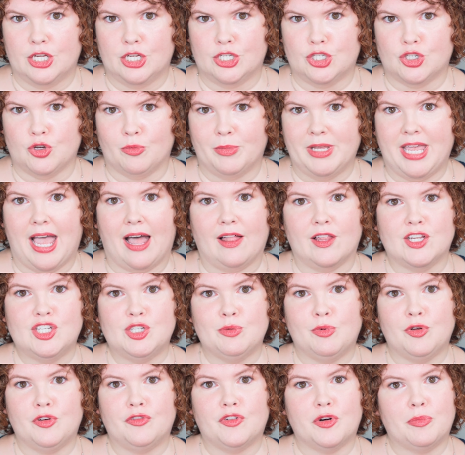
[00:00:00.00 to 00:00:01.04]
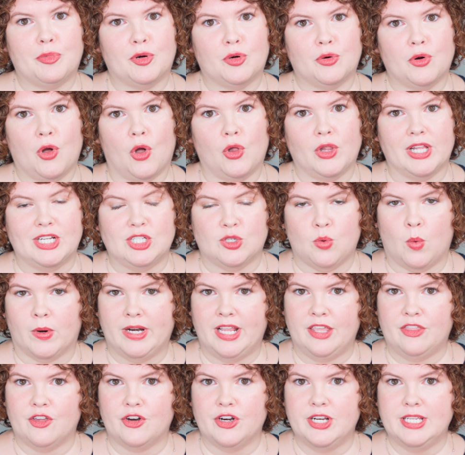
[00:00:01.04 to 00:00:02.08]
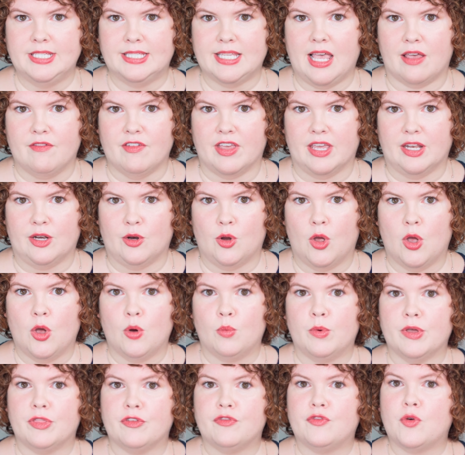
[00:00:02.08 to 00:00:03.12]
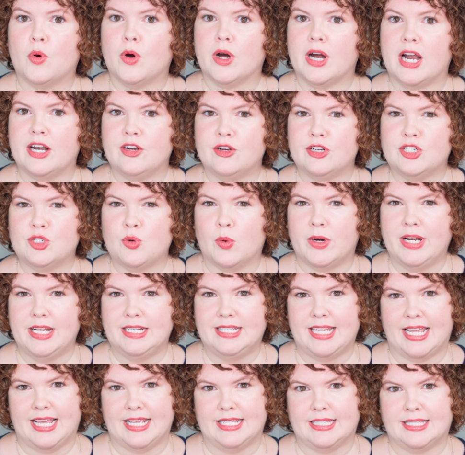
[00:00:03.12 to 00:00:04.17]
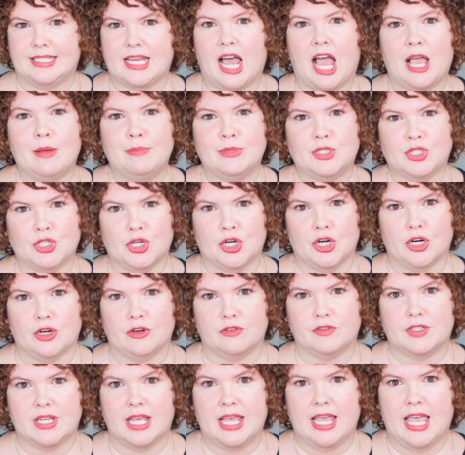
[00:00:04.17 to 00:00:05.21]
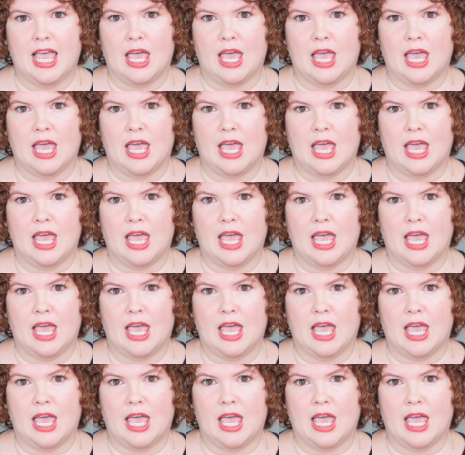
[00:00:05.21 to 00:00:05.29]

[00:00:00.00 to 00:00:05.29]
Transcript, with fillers: She'll be eligible for parole in twenty thirty-seven with four hundred twenty days time served